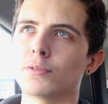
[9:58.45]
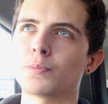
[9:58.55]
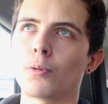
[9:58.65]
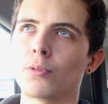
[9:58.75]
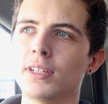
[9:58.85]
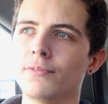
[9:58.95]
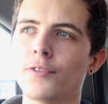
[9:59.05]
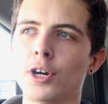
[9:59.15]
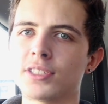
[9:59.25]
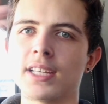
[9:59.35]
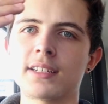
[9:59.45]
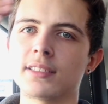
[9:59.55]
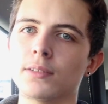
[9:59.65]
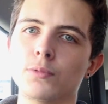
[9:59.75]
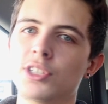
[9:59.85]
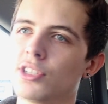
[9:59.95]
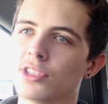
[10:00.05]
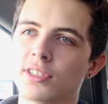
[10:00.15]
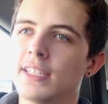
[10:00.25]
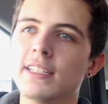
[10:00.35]
one was probably first exit, which is
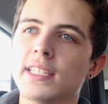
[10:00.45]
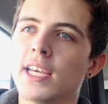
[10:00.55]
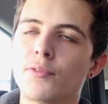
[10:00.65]
just easy.